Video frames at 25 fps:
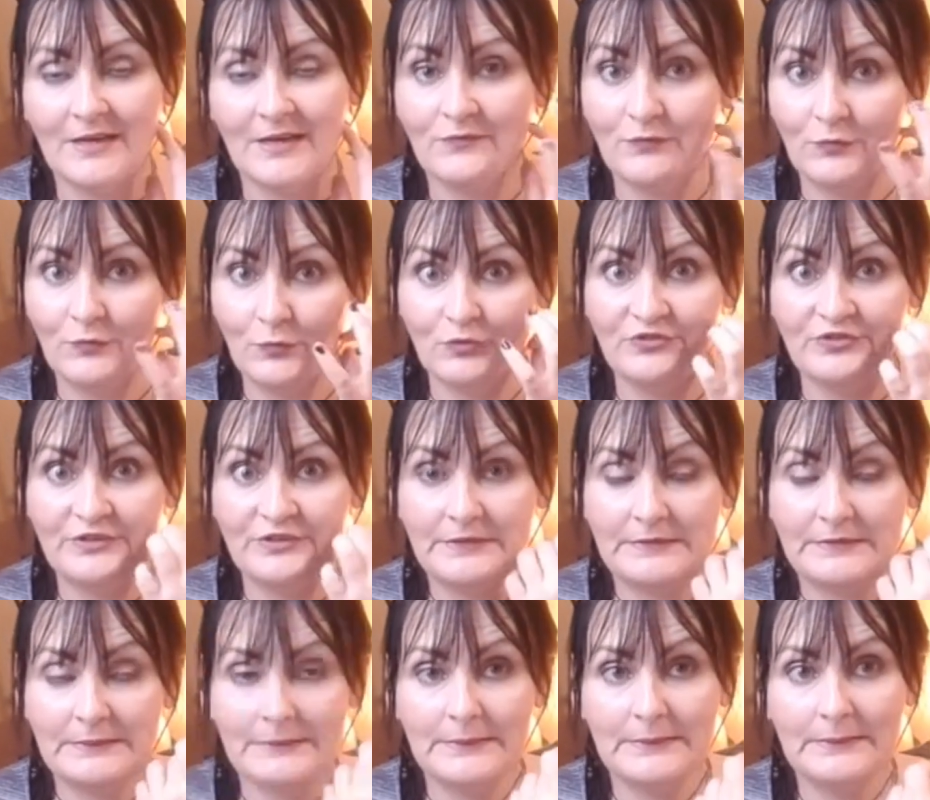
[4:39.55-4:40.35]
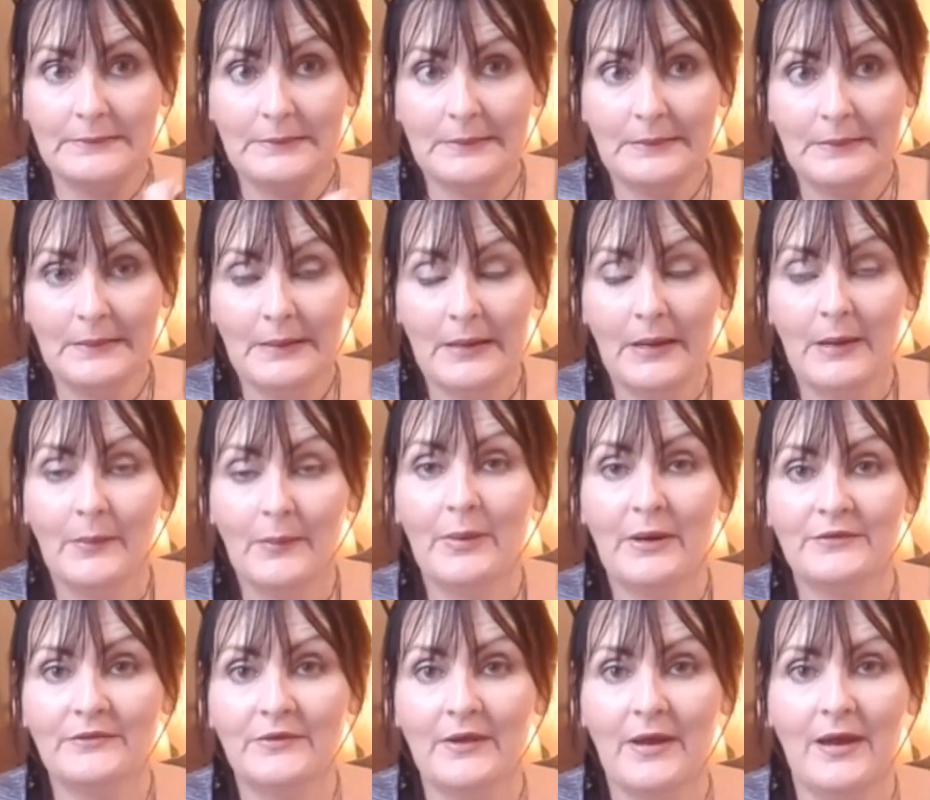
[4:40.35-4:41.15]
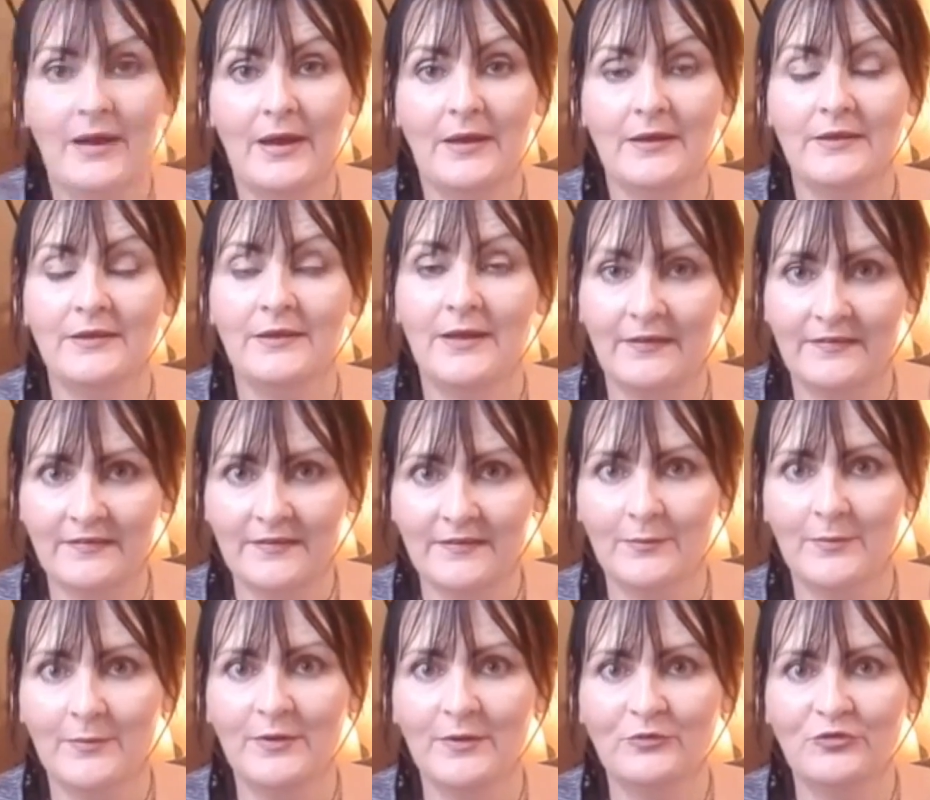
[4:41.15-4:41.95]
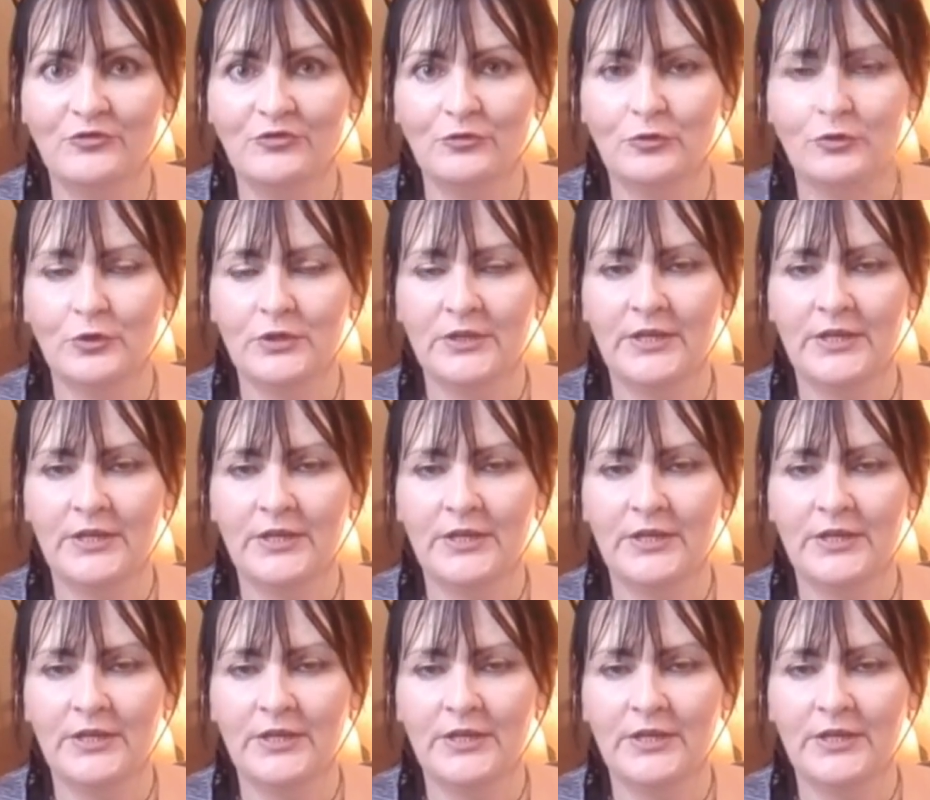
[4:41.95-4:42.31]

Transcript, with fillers: unfortunately. But uh, yeah, some of them do.